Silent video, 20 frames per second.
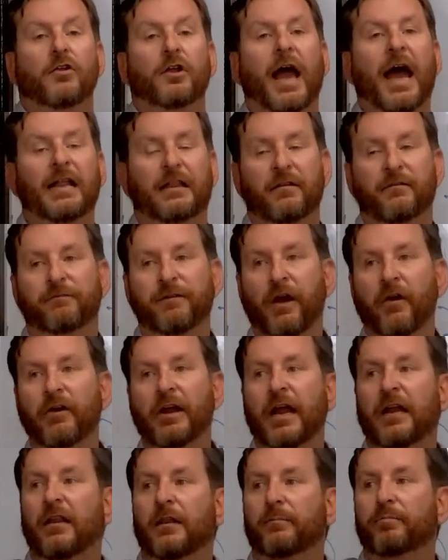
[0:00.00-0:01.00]
at the very
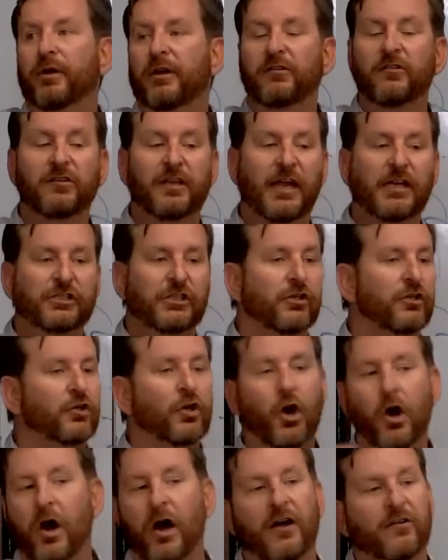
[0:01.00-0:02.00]
end of the presentation,
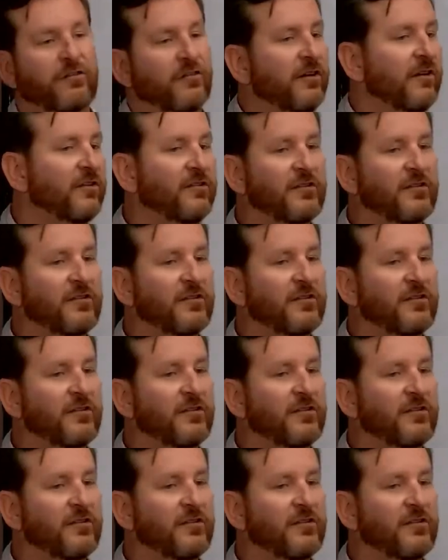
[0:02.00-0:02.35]
cost